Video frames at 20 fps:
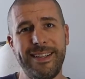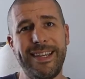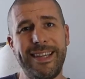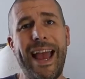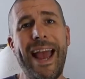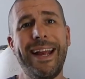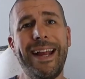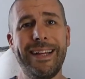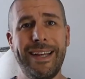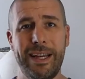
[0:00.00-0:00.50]

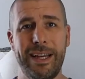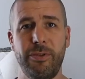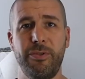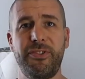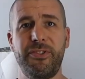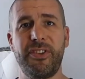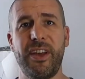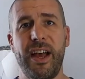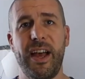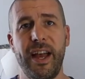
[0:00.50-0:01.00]
technical
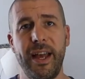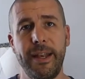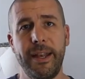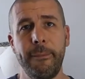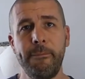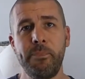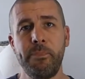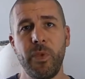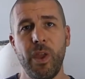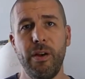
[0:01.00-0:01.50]
side
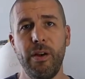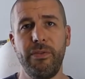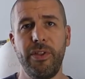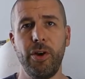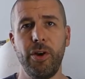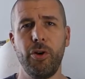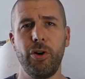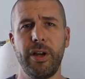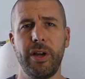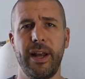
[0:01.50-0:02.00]
of the
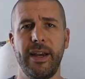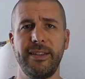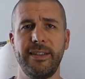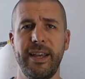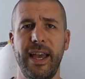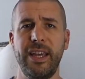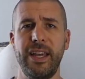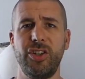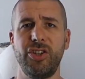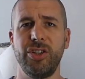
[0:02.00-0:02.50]

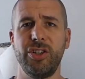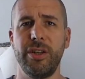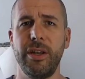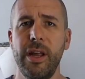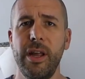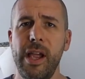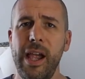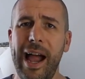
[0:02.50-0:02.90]
organisation,